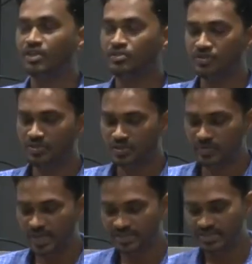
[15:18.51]
To our
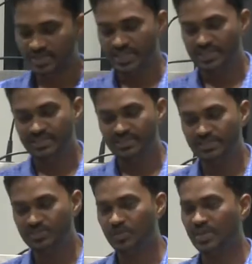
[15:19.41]
surprise, this
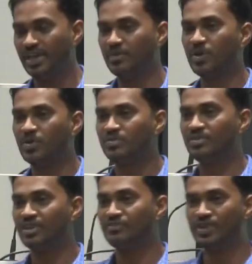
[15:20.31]
is what came out. Like, for